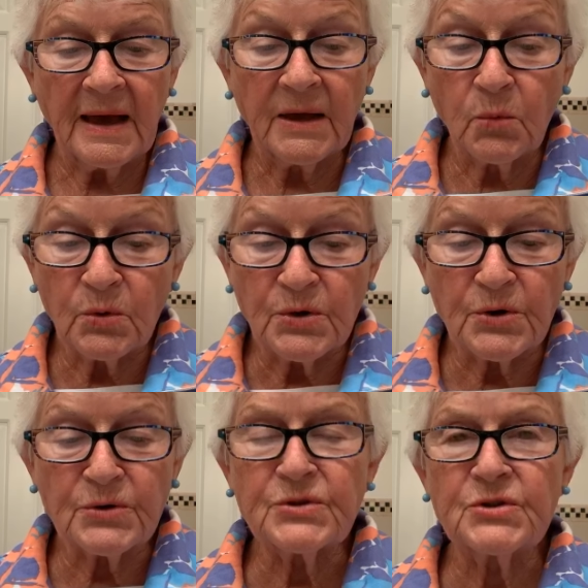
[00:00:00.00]
I will
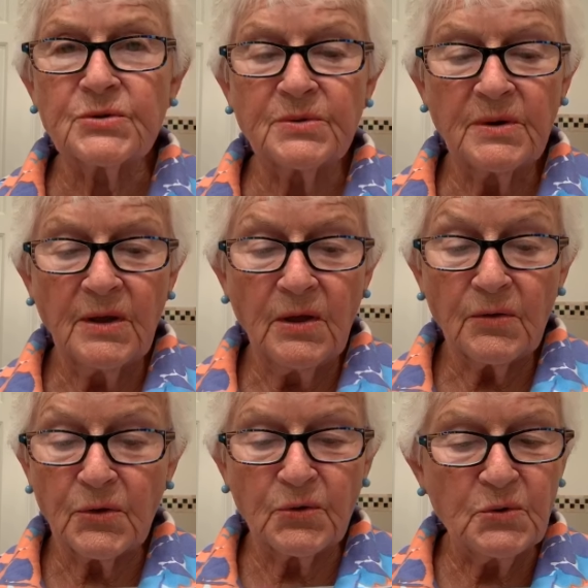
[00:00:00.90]
gird you,
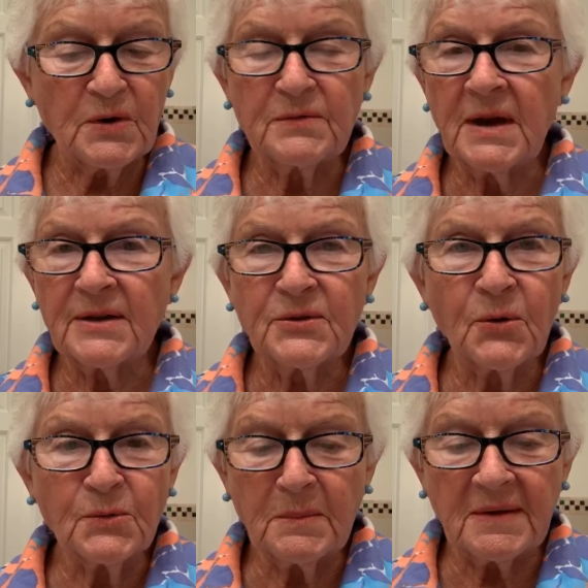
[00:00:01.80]
though you have not
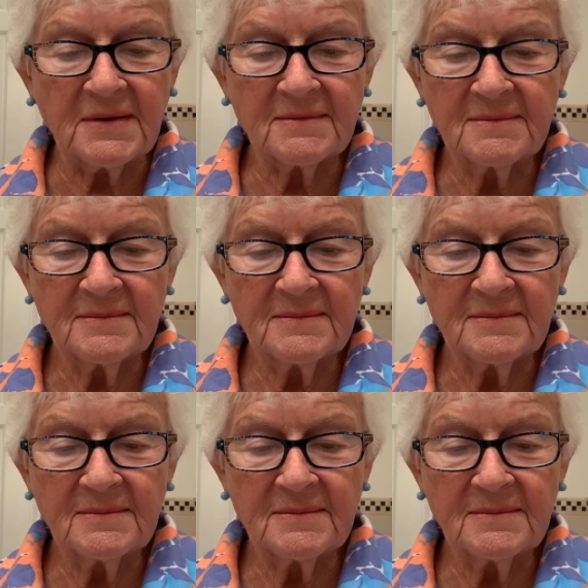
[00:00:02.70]
known me,